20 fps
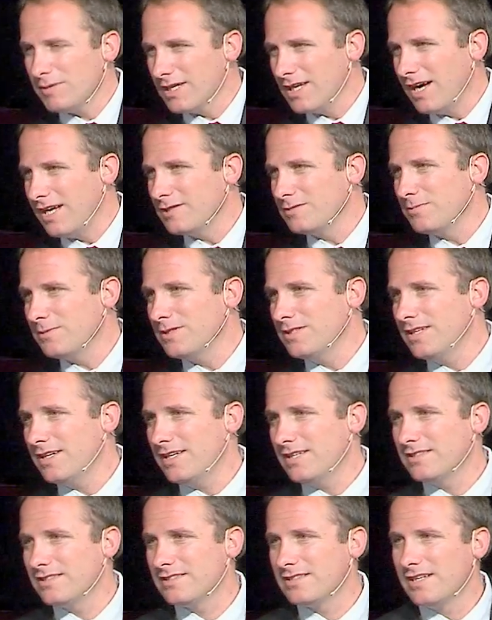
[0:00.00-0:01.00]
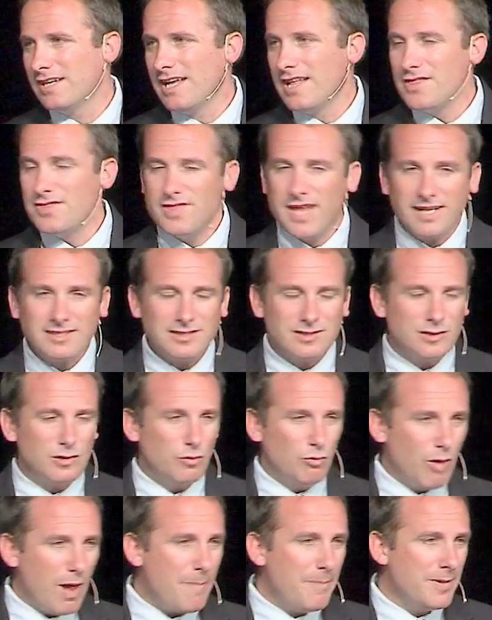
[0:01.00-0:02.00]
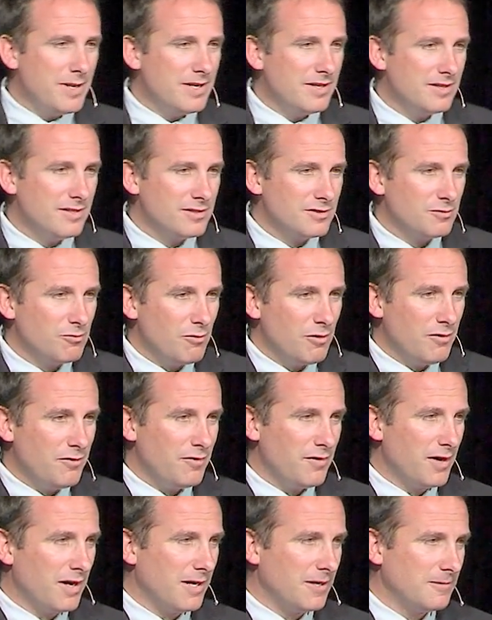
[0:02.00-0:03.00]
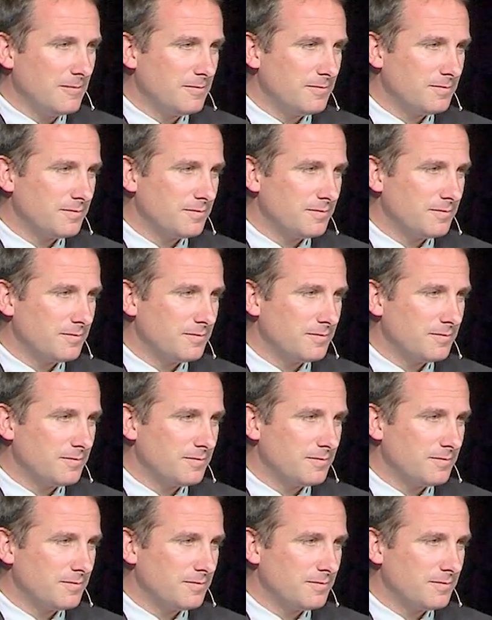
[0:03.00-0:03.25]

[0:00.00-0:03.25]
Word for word: what God's Word does. That's the weapon in this warfare.